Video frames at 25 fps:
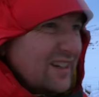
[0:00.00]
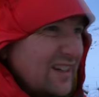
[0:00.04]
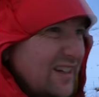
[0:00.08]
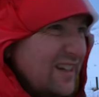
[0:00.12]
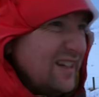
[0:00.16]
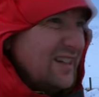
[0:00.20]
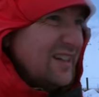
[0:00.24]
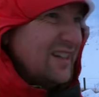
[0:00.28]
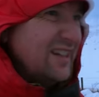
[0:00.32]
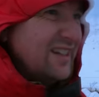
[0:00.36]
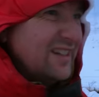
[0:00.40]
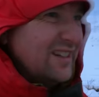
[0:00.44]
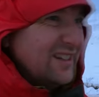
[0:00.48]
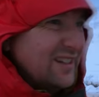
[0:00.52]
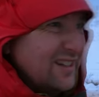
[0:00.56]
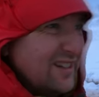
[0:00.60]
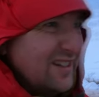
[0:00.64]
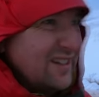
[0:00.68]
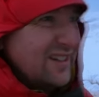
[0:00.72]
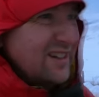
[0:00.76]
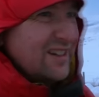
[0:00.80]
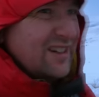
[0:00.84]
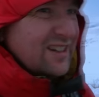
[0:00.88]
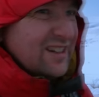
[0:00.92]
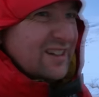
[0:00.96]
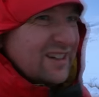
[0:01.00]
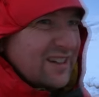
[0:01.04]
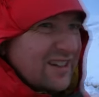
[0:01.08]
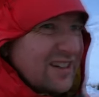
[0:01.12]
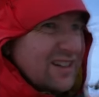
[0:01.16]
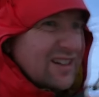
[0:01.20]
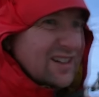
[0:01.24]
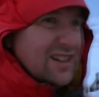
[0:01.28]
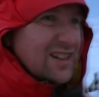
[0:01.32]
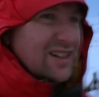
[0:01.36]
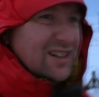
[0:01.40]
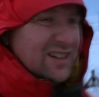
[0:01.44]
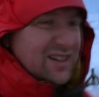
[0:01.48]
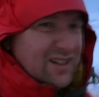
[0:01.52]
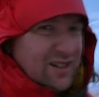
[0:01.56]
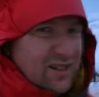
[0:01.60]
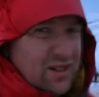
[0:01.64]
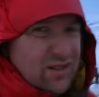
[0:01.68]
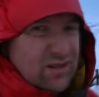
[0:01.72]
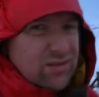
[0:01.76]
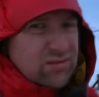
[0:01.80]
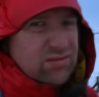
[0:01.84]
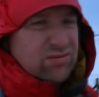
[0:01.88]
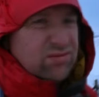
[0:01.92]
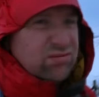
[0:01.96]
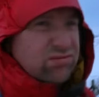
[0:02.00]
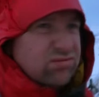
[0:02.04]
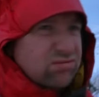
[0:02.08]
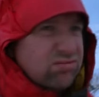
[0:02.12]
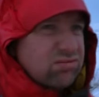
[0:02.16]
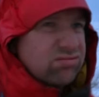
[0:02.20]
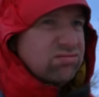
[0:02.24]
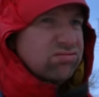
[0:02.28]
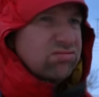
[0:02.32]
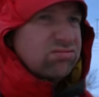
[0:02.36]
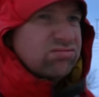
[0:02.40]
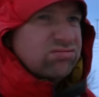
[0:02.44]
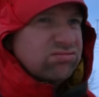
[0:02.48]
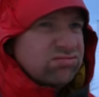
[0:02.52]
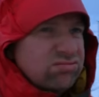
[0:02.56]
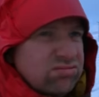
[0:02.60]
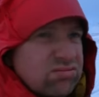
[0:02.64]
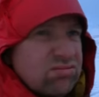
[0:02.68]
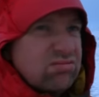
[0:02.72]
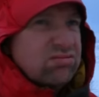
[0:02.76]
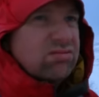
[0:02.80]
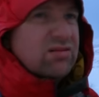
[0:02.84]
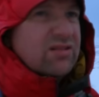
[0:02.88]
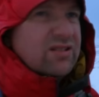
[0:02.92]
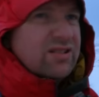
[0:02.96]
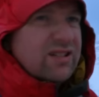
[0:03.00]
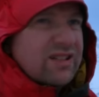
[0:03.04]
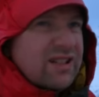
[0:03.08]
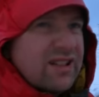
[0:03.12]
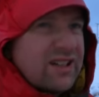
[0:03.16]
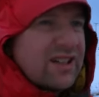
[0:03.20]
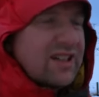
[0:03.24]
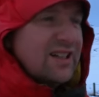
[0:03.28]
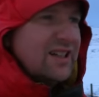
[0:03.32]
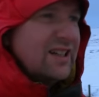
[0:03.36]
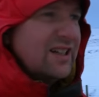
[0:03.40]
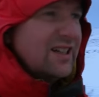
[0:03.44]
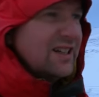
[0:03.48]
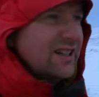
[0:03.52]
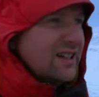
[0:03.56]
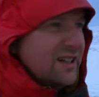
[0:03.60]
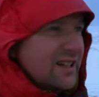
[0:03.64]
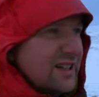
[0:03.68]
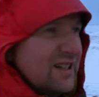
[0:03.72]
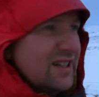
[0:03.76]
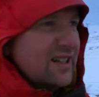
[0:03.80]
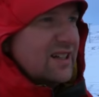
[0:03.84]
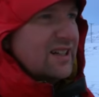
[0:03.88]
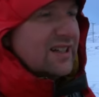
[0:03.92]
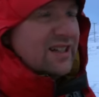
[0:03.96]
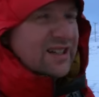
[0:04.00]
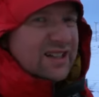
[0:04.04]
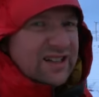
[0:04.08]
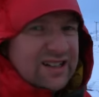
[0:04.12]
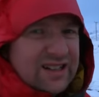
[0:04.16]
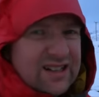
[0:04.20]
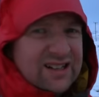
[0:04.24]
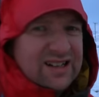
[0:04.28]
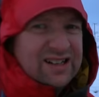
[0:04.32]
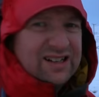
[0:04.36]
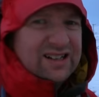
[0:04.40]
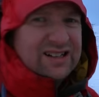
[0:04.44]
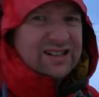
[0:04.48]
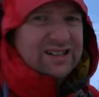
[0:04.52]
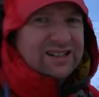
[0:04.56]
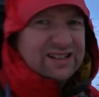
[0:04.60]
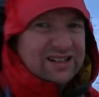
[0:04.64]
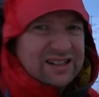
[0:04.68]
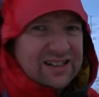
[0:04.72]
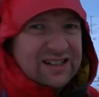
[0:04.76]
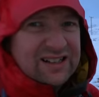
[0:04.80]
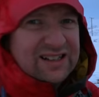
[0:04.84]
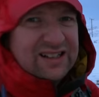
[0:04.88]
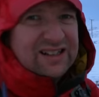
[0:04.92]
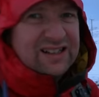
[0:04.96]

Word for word: rain was still pelting down it was quite windy, and there was a train at